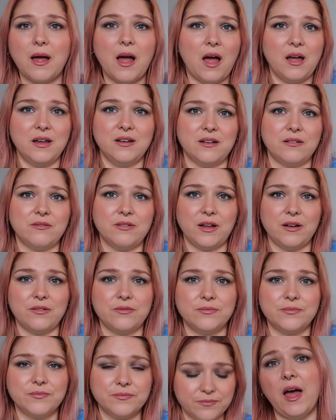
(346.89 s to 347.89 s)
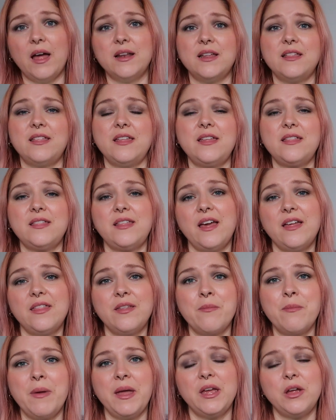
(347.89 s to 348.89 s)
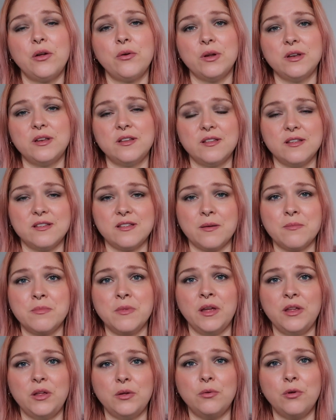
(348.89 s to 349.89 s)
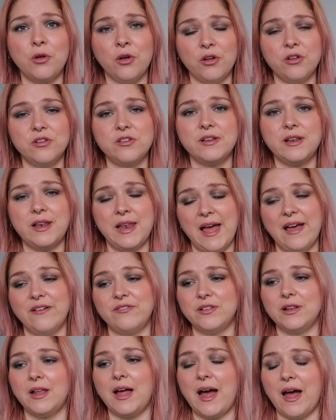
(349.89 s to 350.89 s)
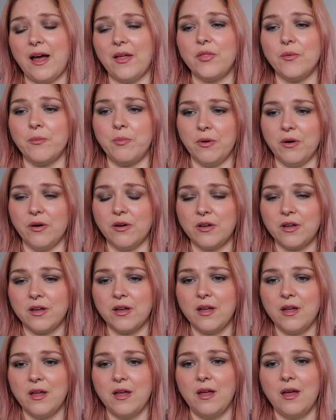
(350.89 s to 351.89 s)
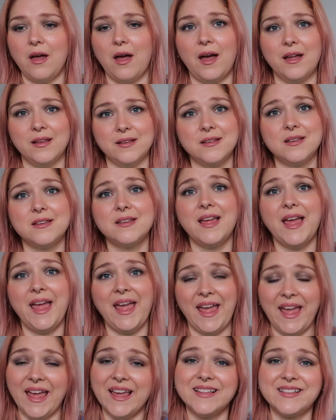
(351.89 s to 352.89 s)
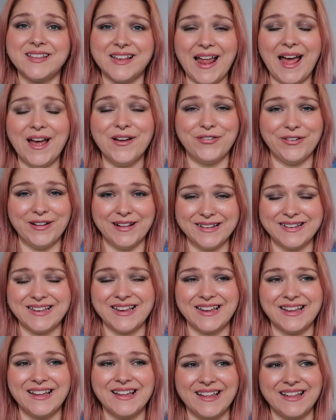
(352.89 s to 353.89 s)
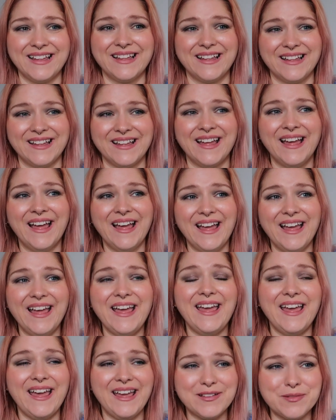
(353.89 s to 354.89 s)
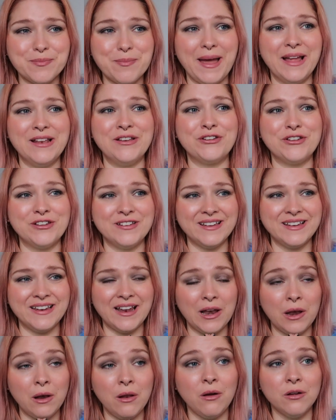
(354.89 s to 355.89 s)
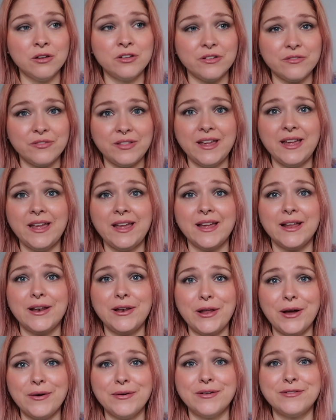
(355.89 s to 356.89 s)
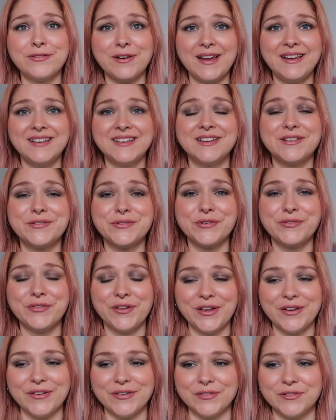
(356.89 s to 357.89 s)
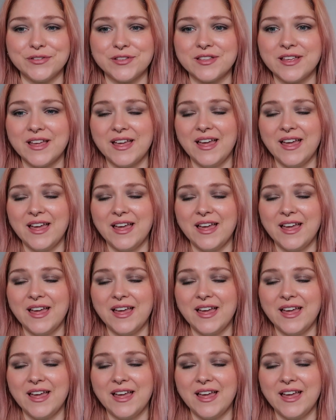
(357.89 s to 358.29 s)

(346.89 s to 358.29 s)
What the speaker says: I don't know. And I think the other main criticism that you could level at the book, and it is leveled, it is mentioned in a lot of the lower rated reviews,